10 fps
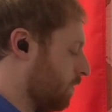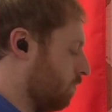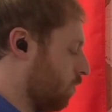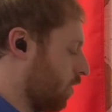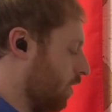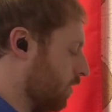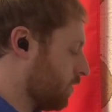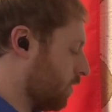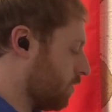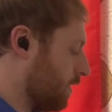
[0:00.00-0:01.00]
We're
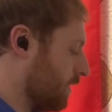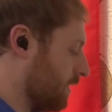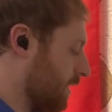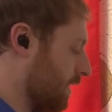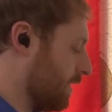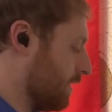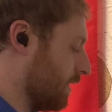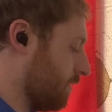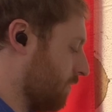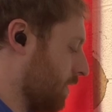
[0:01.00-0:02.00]
also going to say this
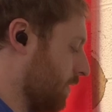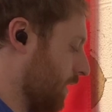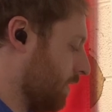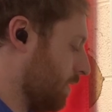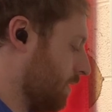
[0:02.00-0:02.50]
is very